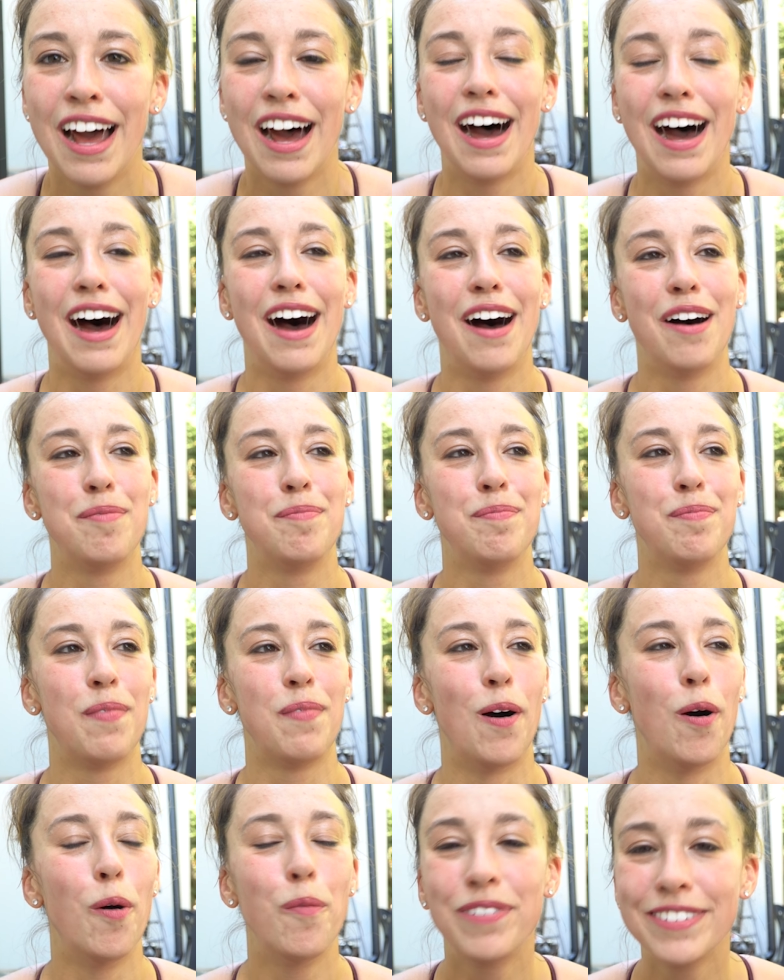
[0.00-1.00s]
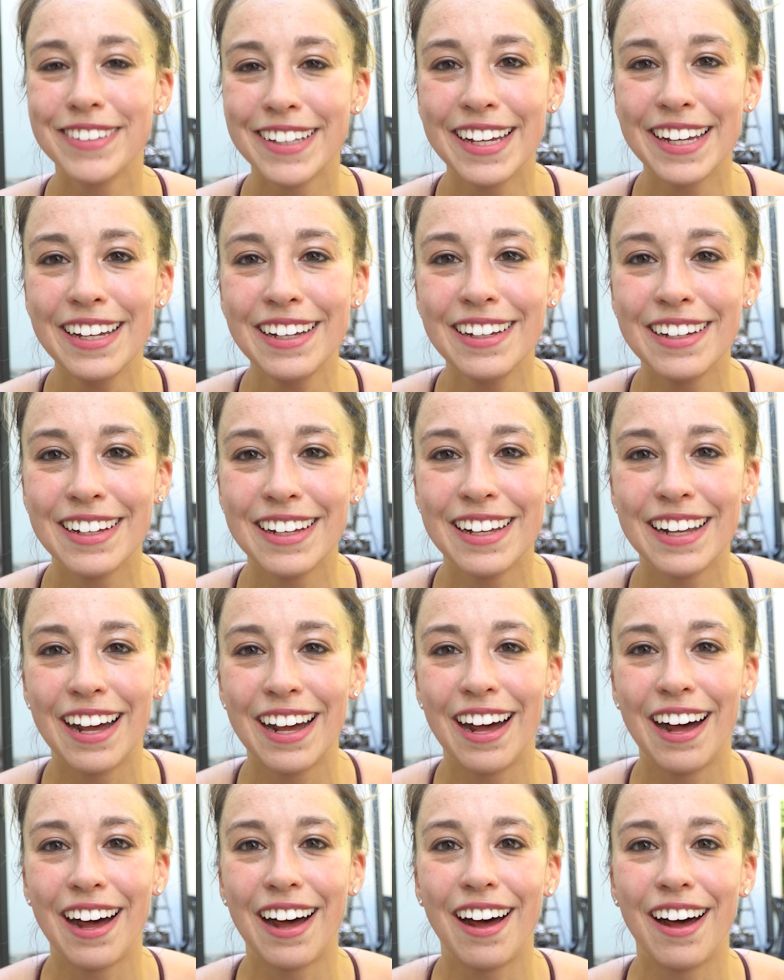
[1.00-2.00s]
Um, hopefully
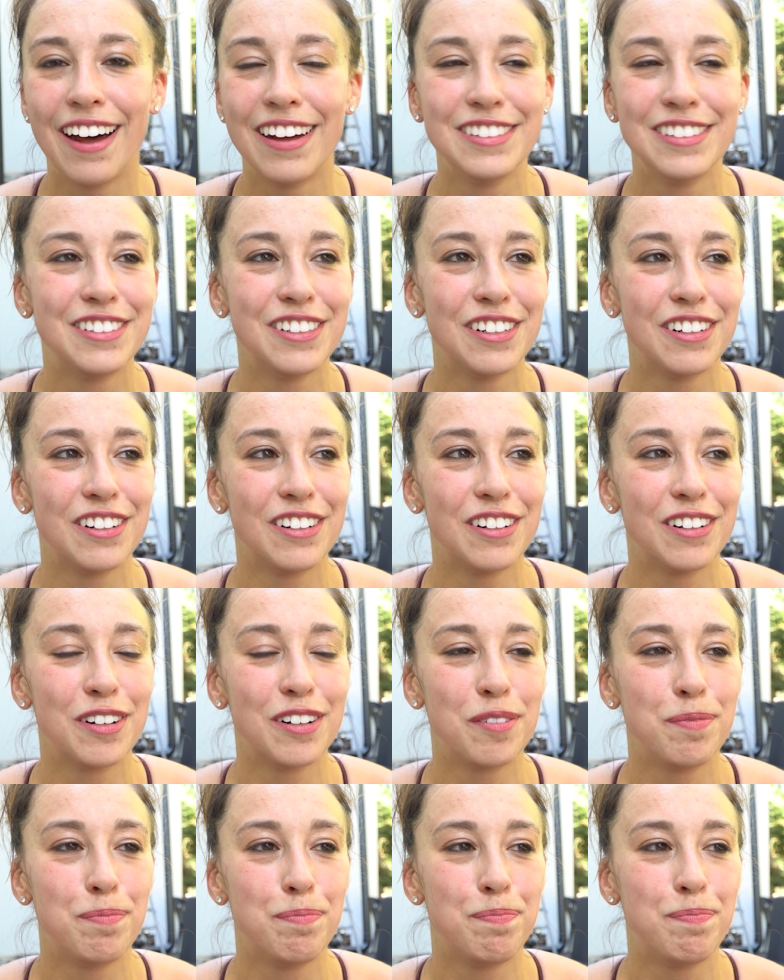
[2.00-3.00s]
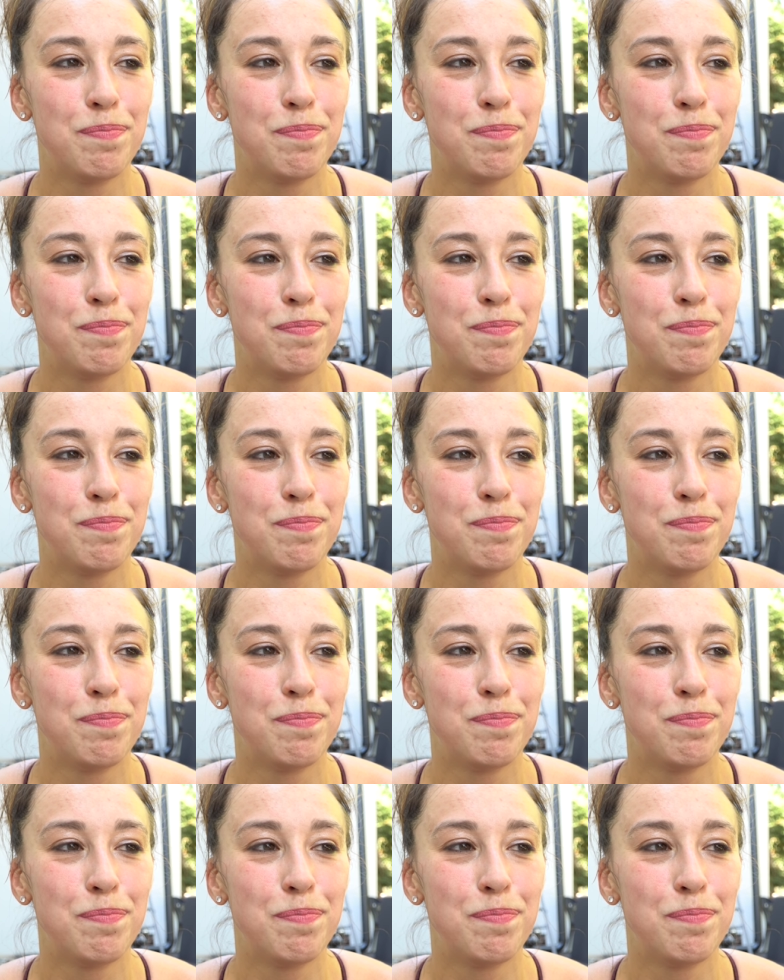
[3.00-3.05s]
under